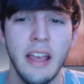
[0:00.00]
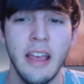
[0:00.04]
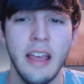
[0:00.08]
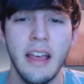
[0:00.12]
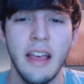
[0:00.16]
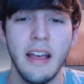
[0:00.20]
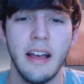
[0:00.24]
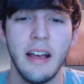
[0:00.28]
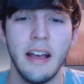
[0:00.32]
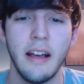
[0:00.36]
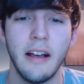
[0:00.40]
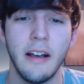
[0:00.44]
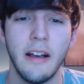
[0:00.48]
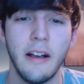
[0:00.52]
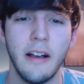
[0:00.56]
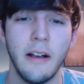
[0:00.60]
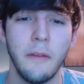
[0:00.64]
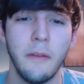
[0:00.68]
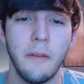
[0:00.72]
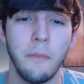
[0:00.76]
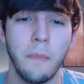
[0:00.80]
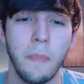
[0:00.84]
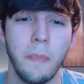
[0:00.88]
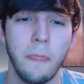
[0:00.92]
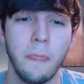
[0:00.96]

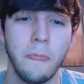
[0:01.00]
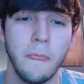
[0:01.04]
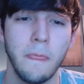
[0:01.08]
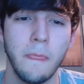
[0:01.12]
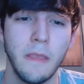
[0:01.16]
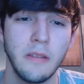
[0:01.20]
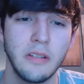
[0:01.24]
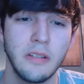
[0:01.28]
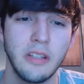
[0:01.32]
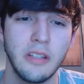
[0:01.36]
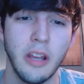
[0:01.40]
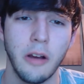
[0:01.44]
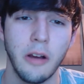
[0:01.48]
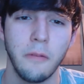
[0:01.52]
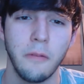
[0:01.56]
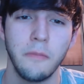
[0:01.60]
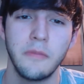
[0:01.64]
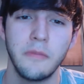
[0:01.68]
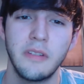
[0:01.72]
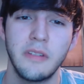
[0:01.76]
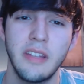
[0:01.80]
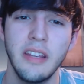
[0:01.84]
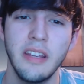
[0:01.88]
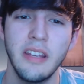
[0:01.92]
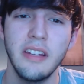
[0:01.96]
So
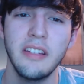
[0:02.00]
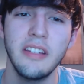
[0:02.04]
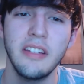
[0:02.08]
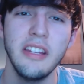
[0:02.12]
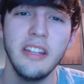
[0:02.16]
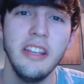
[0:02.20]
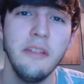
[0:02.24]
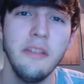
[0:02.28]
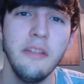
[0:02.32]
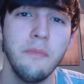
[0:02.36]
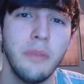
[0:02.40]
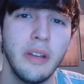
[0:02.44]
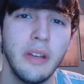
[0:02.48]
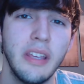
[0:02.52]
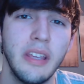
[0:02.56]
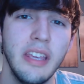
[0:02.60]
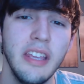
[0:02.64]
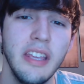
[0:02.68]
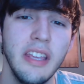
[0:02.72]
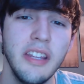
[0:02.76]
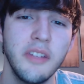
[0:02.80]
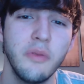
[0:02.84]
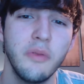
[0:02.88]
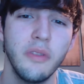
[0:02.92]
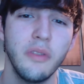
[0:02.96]
Tennessee
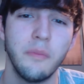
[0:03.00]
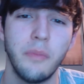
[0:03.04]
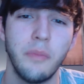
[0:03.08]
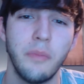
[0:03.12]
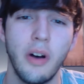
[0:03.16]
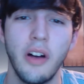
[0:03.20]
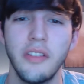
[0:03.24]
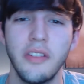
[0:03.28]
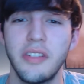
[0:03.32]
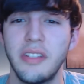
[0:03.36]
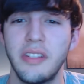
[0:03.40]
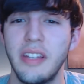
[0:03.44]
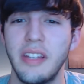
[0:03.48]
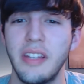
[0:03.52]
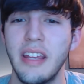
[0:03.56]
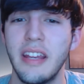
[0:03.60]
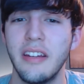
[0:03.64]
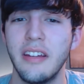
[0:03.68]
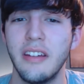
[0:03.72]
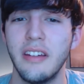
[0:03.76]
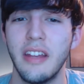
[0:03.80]
begins with Ball State,